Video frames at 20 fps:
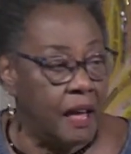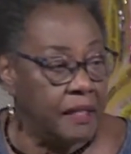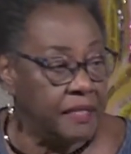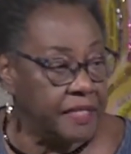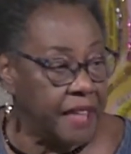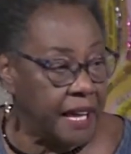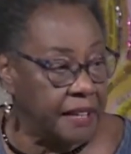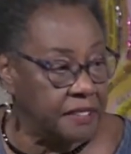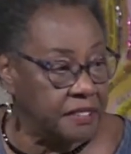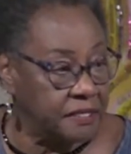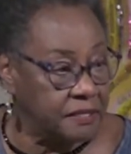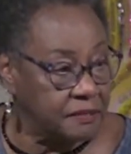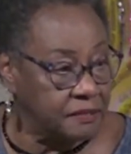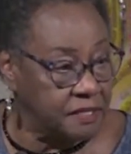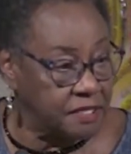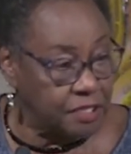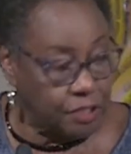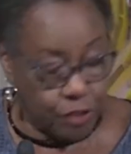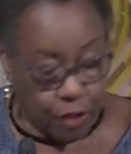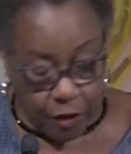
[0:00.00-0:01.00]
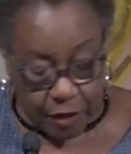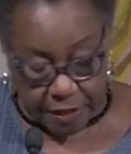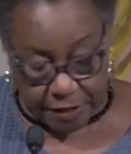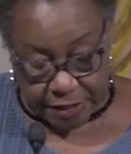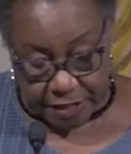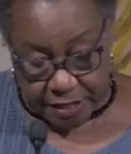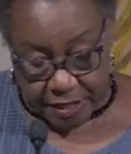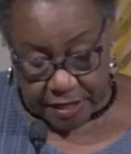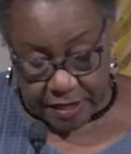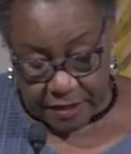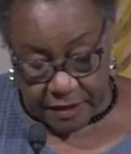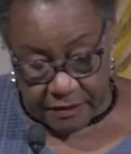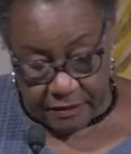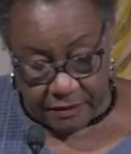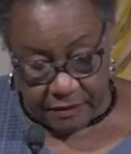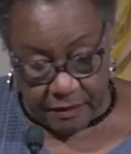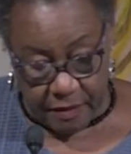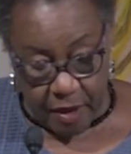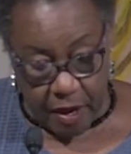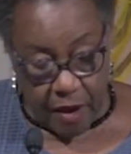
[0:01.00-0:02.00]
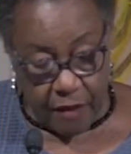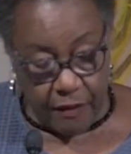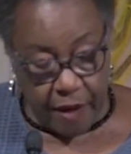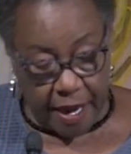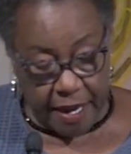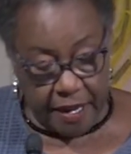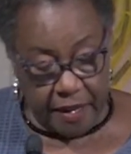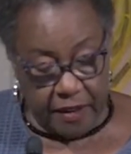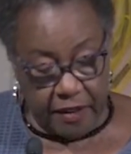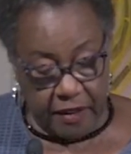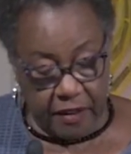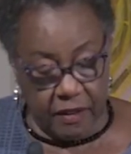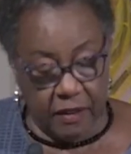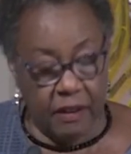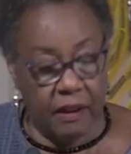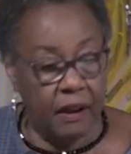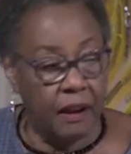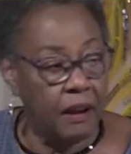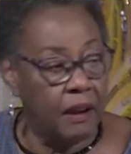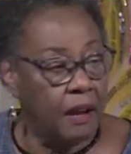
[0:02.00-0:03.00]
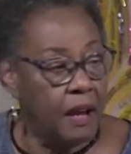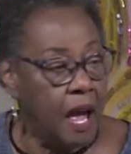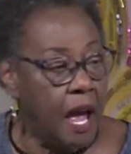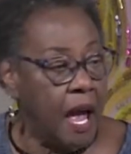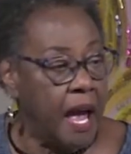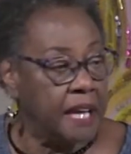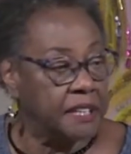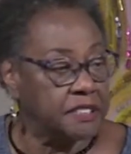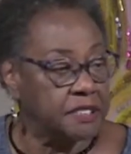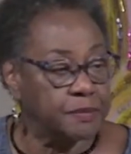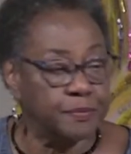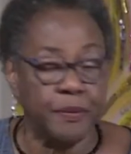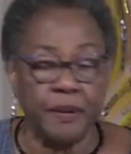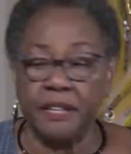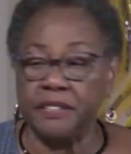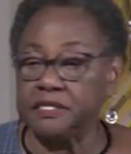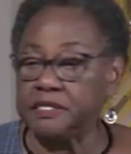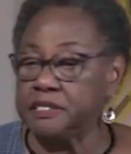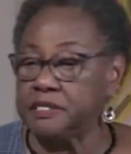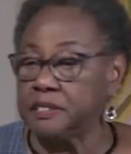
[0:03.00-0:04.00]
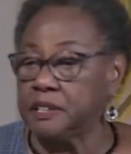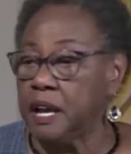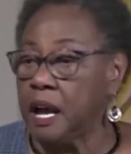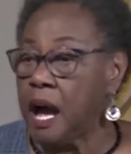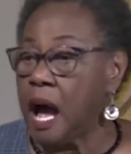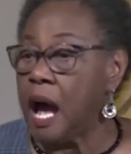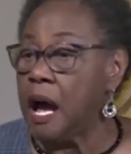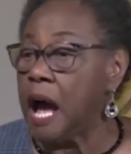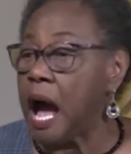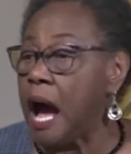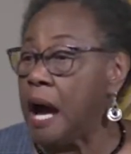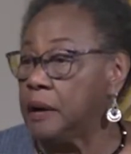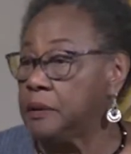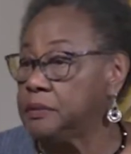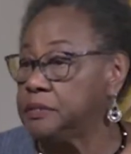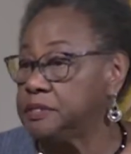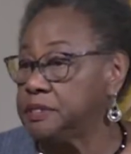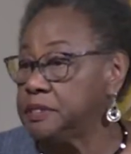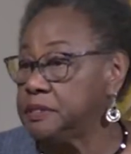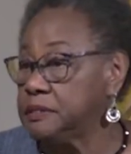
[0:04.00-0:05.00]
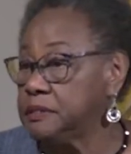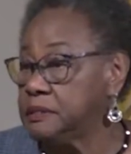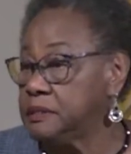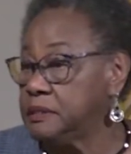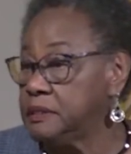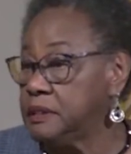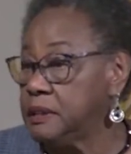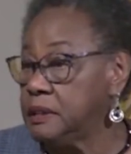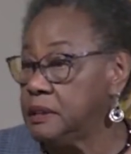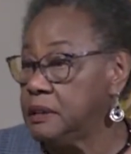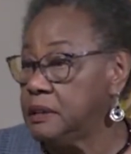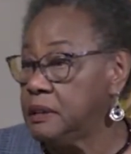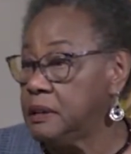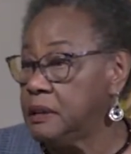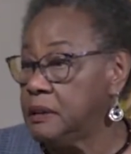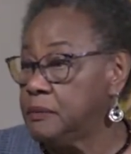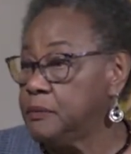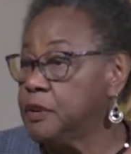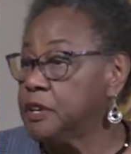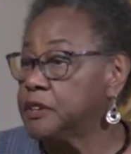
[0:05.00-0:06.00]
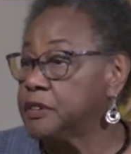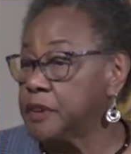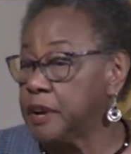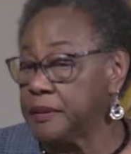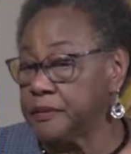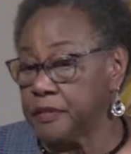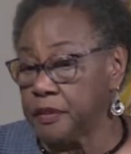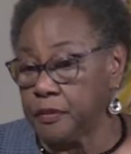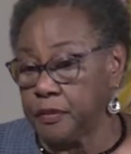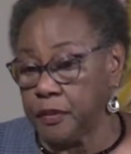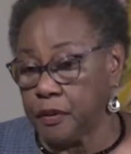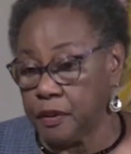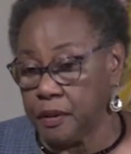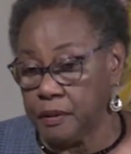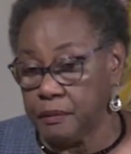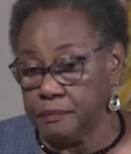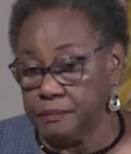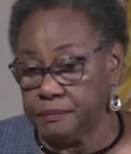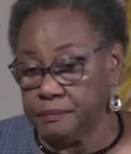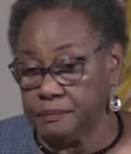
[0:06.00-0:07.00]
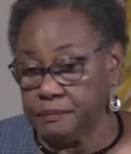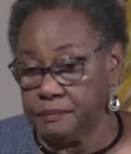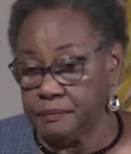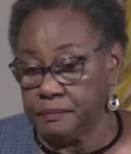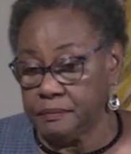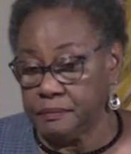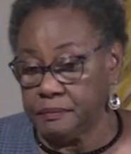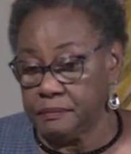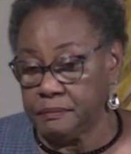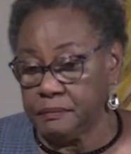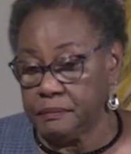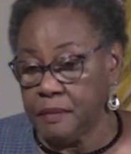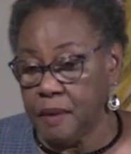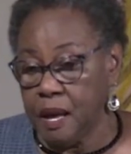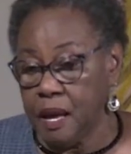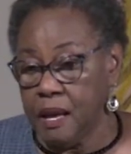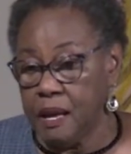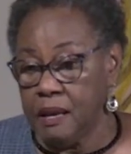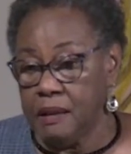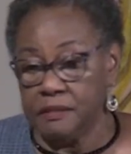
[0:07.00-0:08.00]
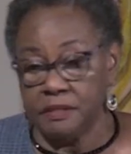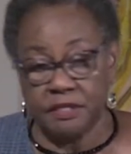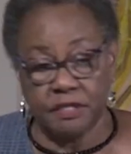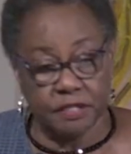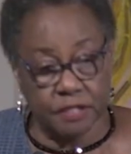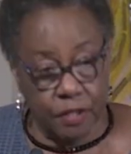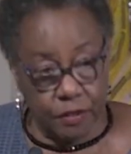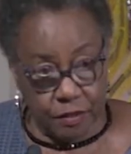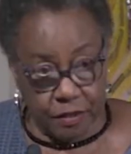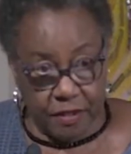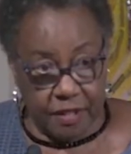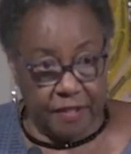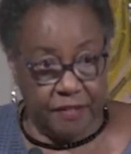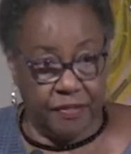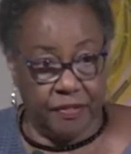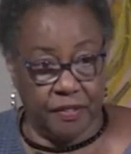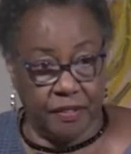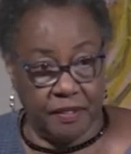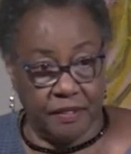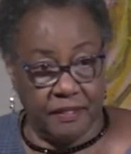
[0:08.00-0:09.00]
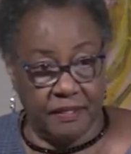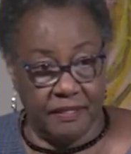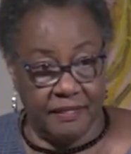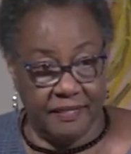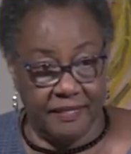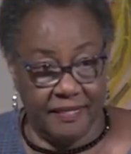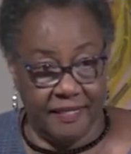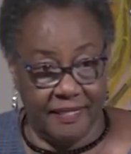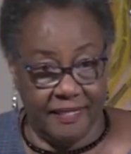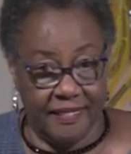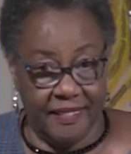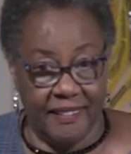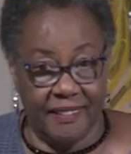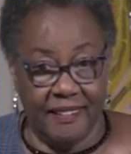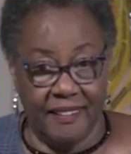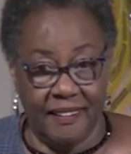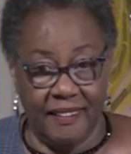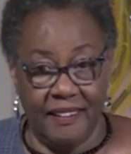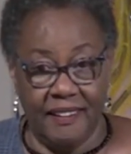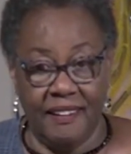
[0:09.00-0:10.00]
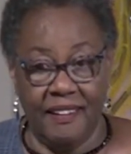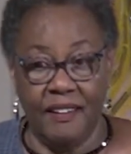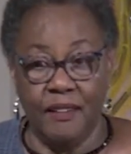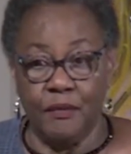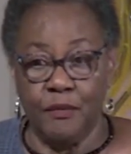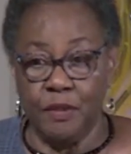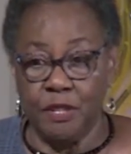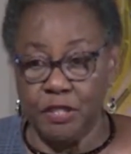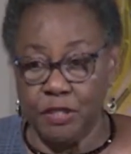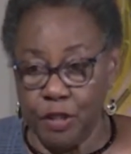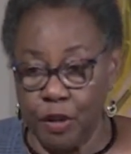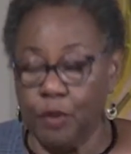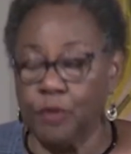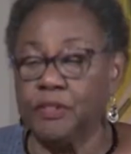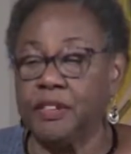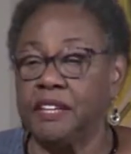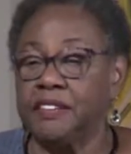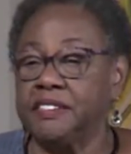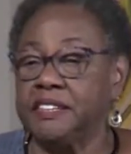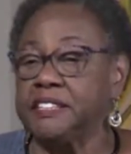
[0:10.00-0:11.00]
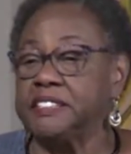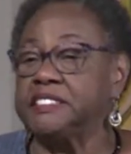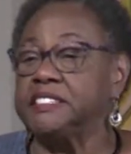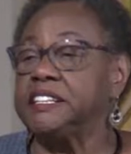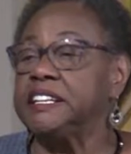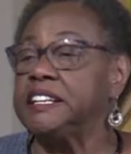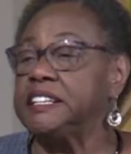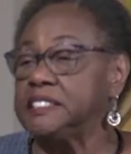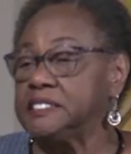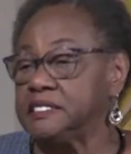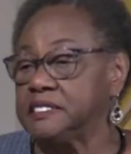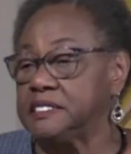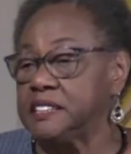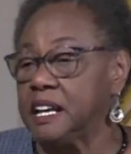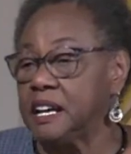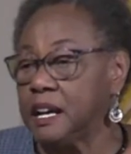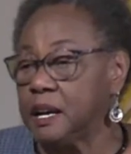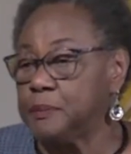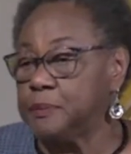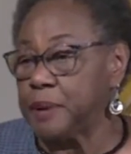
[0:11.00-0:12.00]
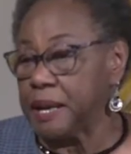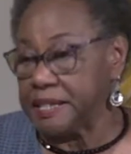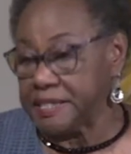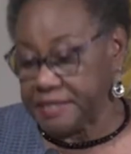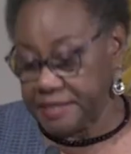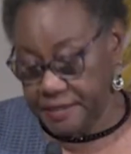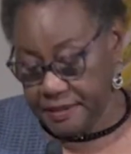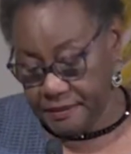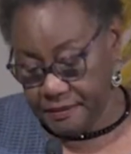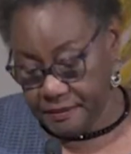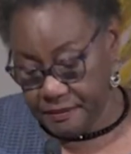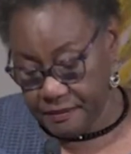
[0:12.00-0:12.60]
that starts right here and spreads out, we're grateful for. So grateful. We know that this is a blessing.